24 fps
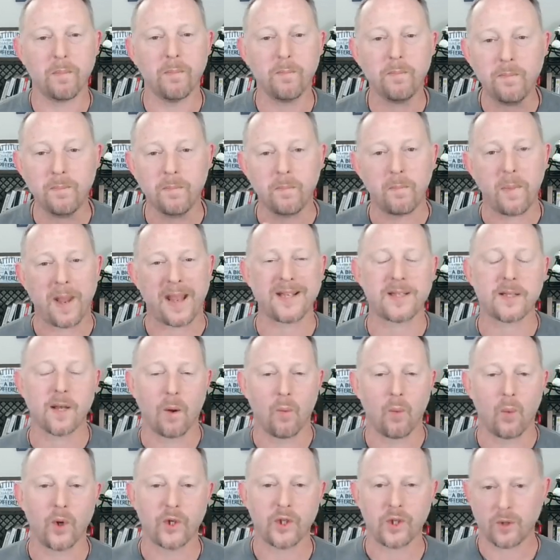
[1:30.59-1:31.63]
based
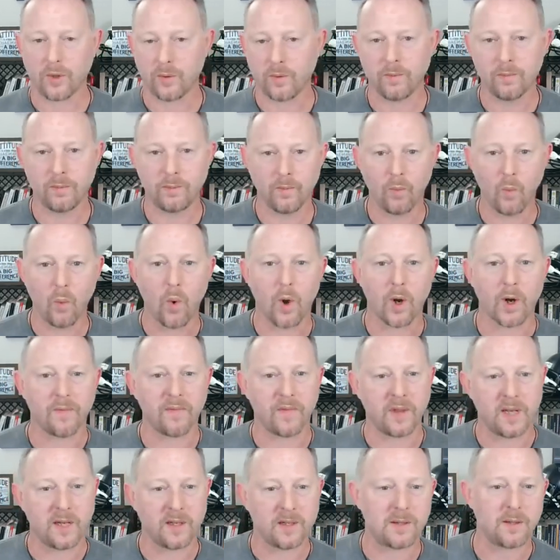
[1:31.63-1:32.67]
on which one of
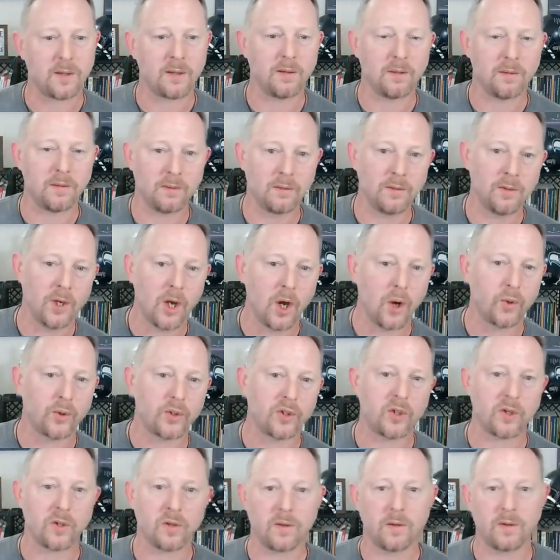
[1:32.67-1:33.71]
these
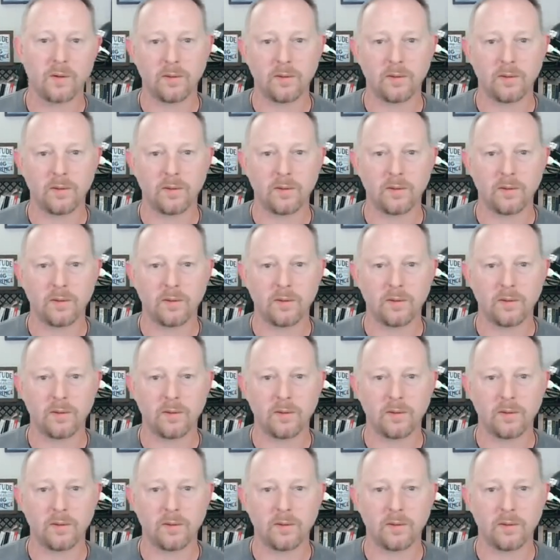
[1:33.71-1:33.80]
notes